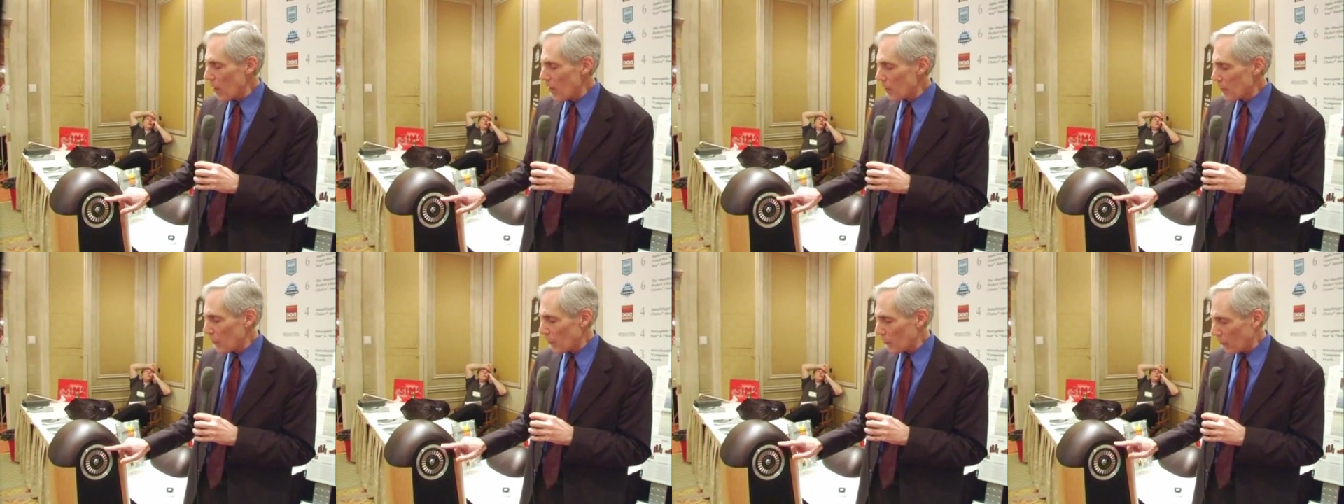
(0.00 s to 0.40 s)

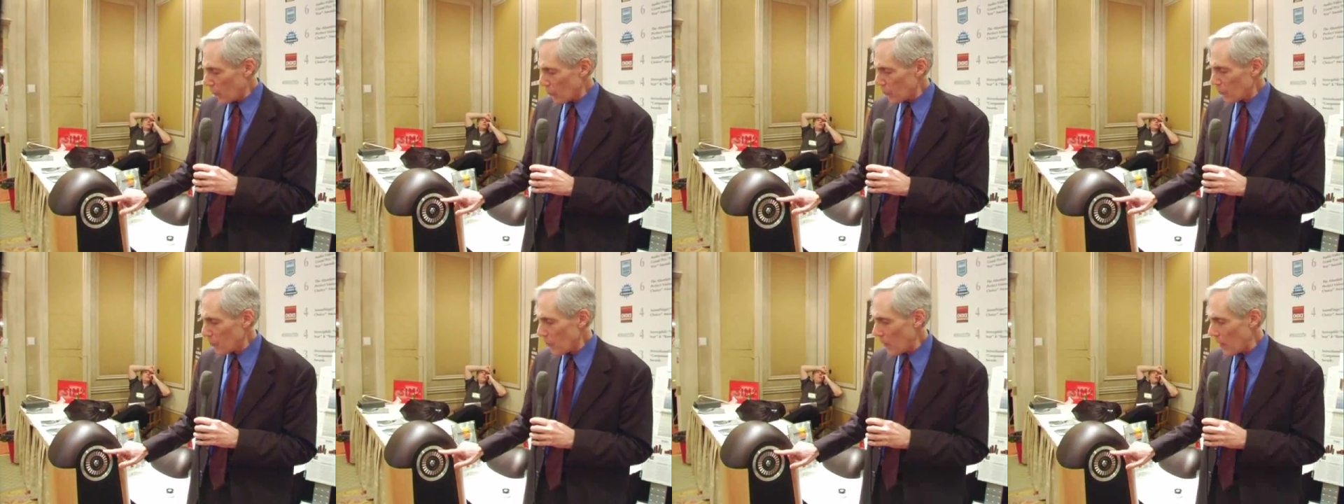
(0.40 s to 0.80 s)
The
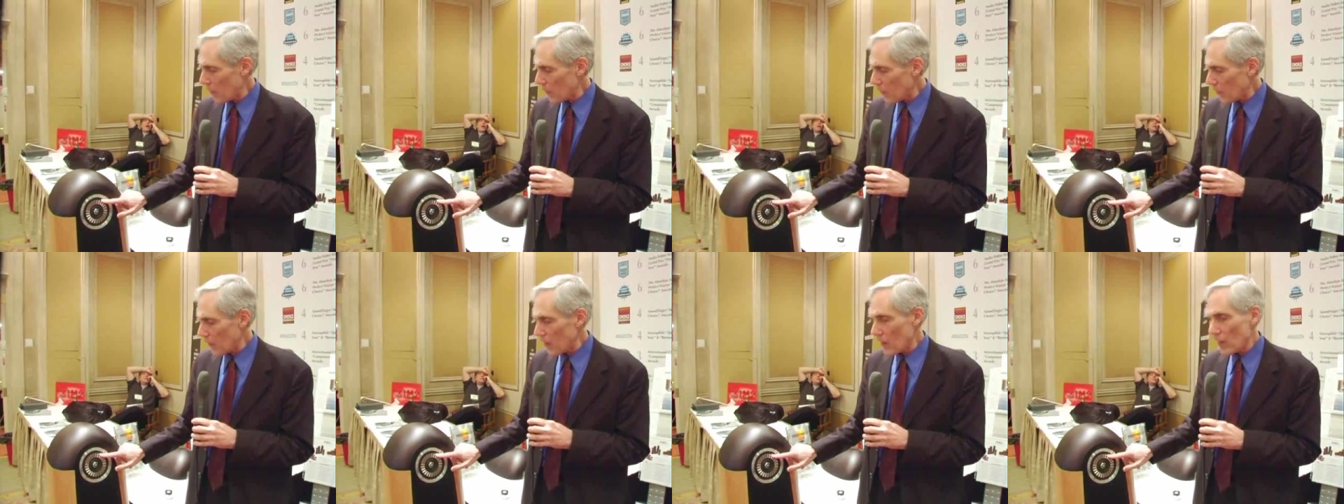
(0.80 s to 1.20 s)
first
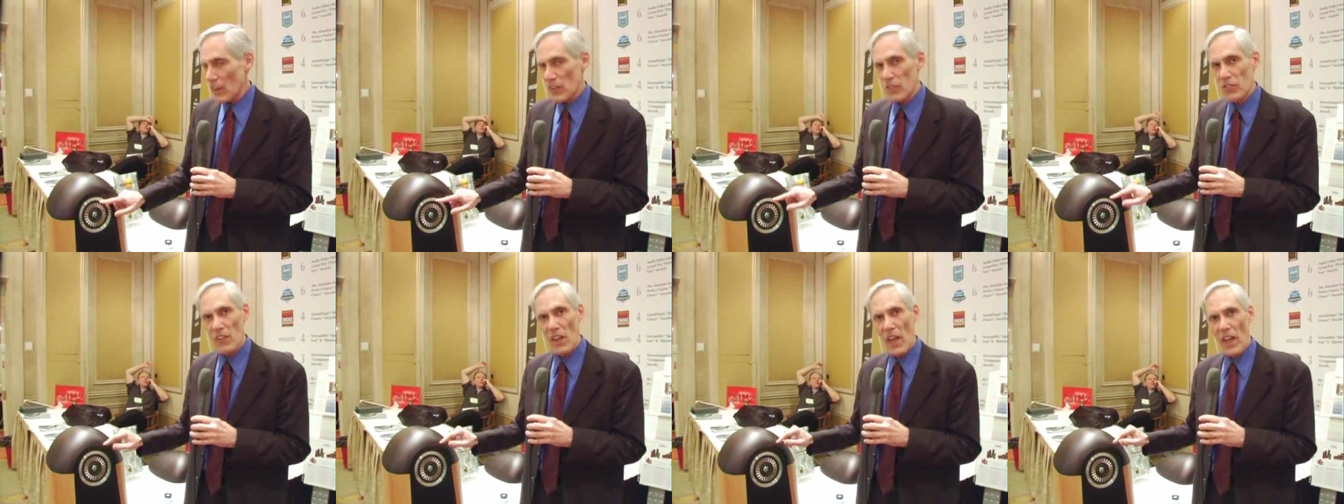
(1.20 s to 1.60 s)
benefit
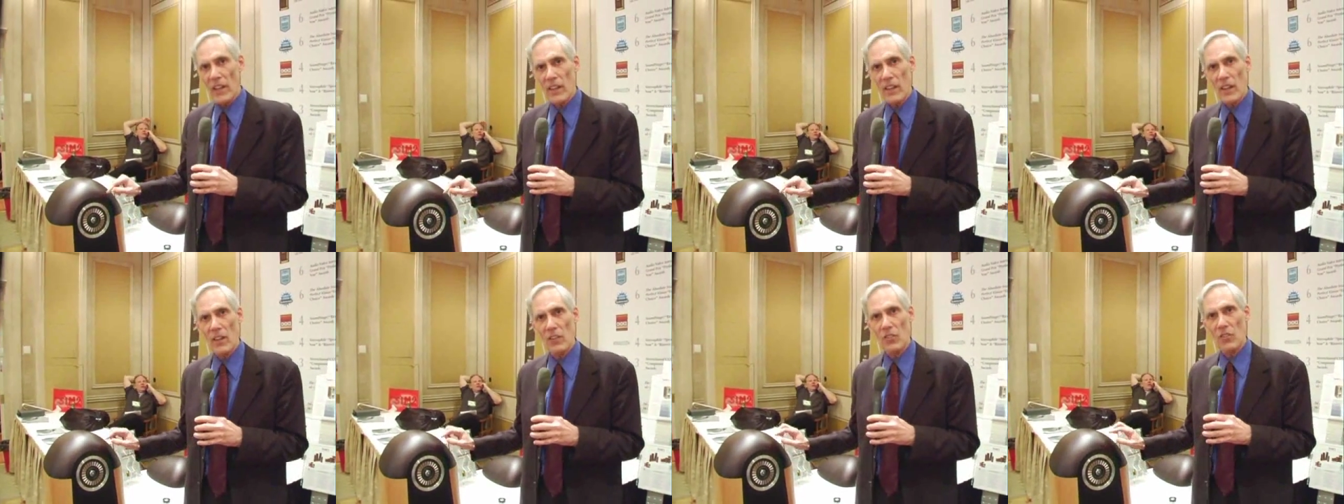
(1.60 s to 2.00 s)
is that
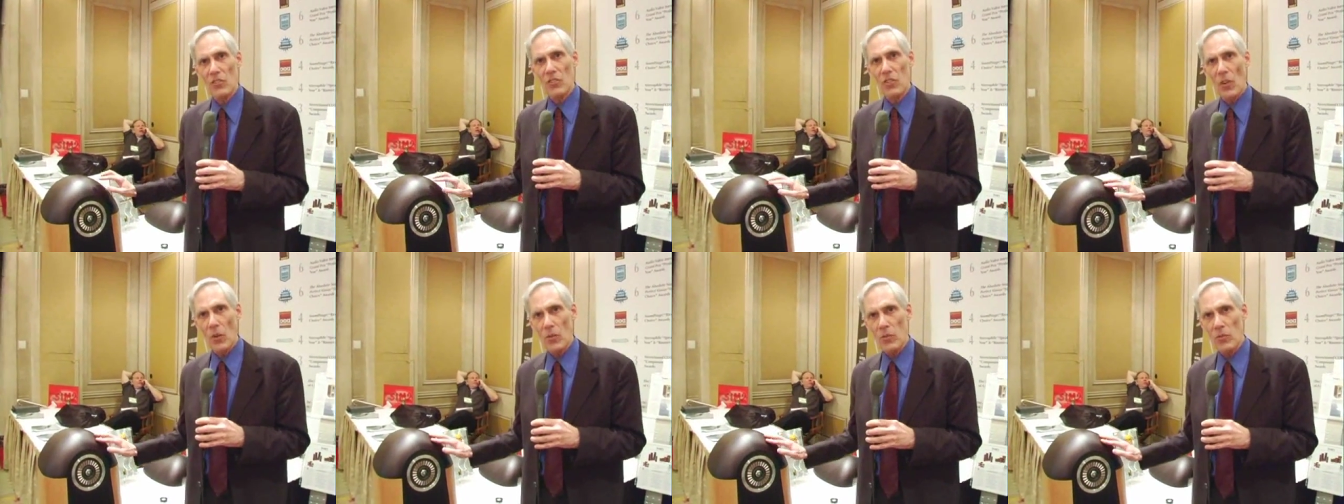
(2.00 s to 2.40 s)
it is
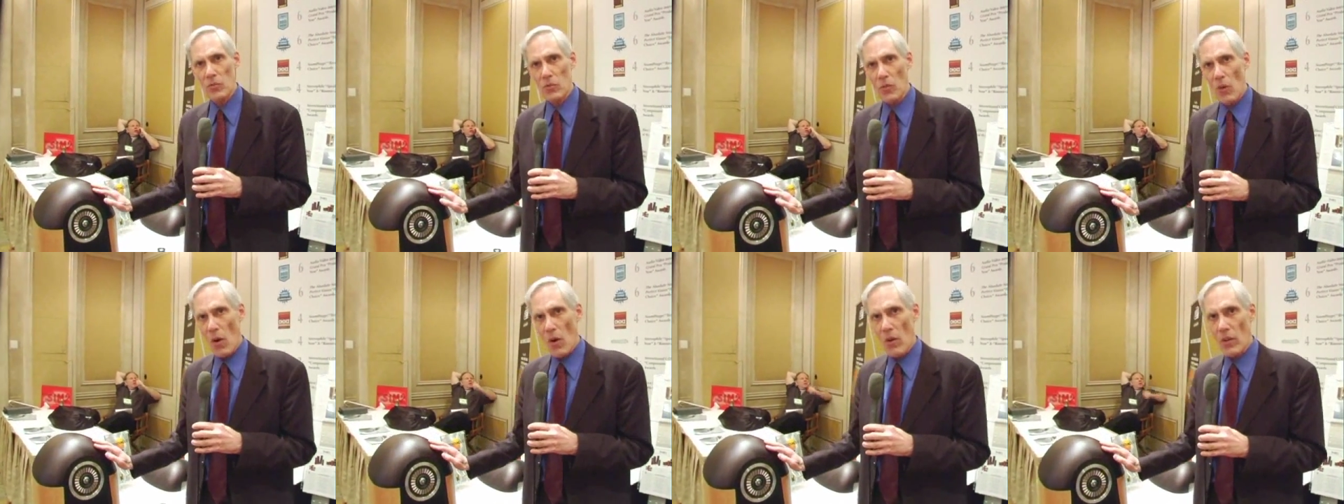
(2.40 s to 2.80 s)
so
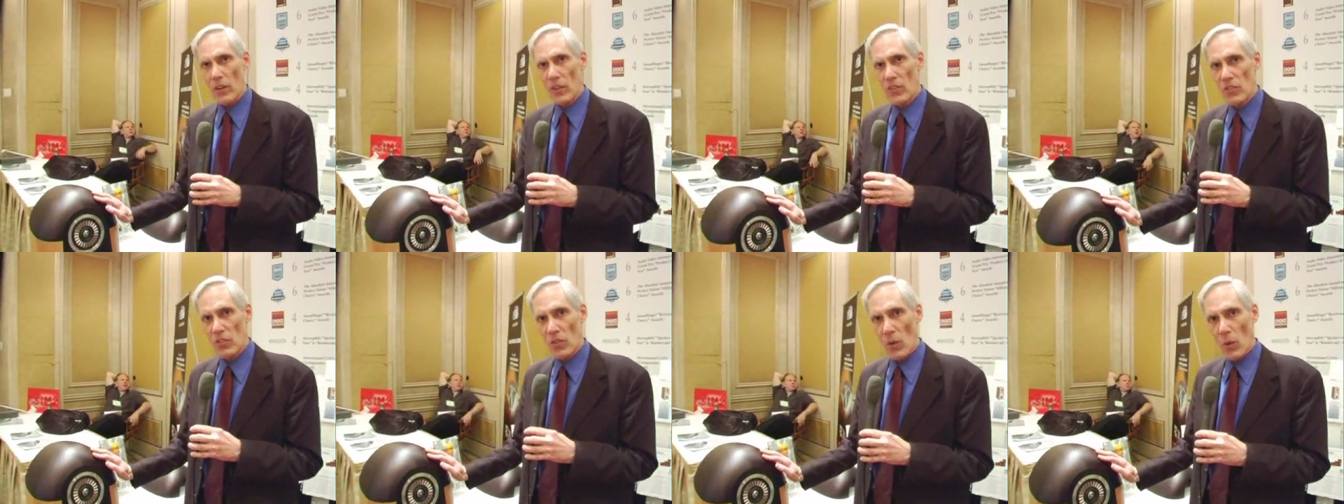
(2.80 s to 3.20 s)
strong
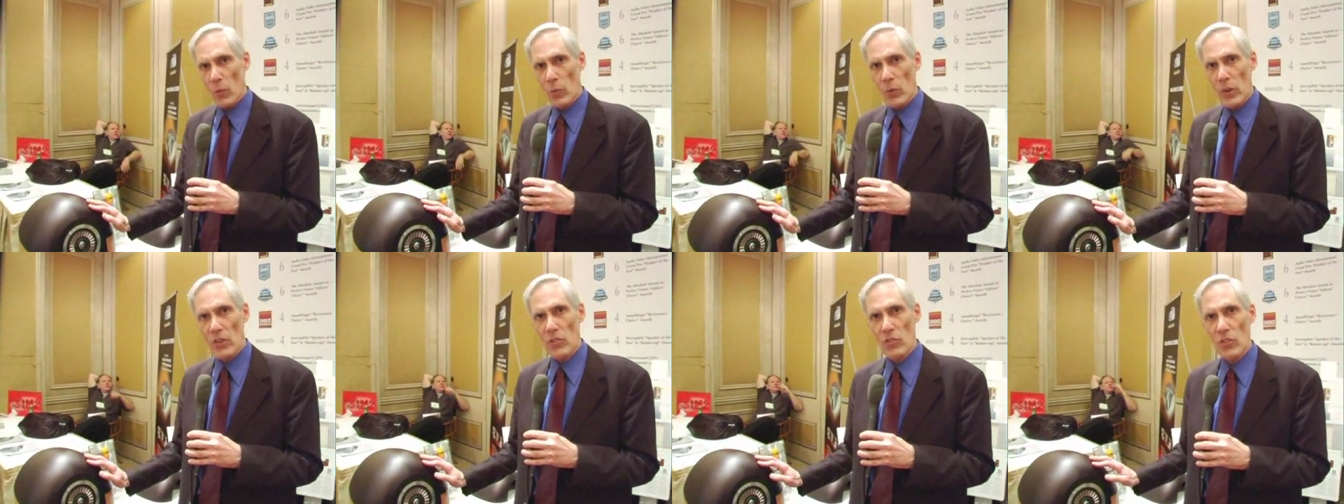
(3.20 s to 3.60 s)
and so
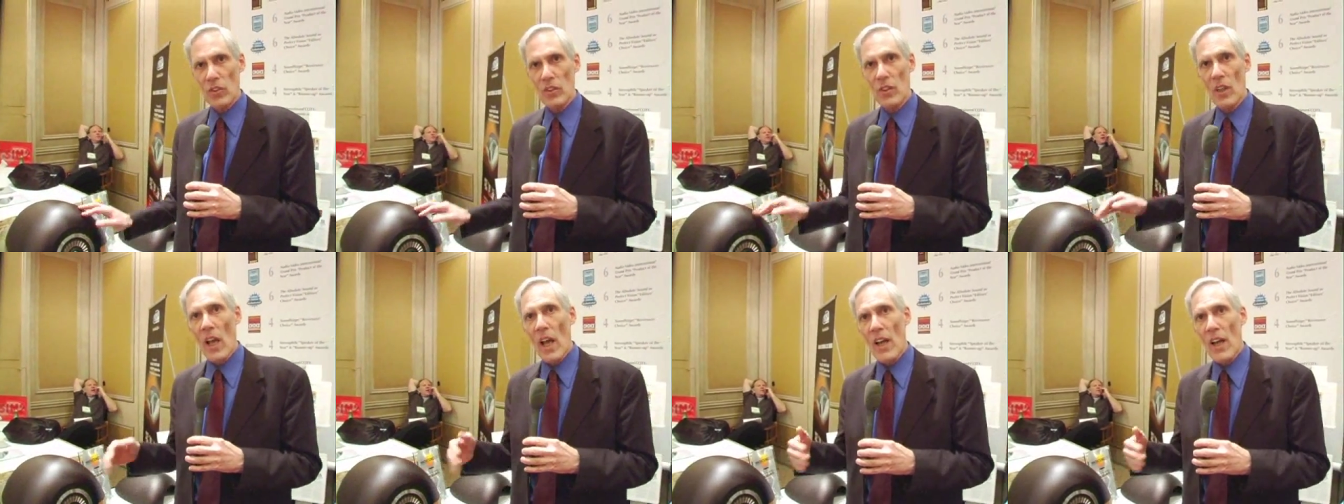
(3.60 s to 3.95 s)
rigid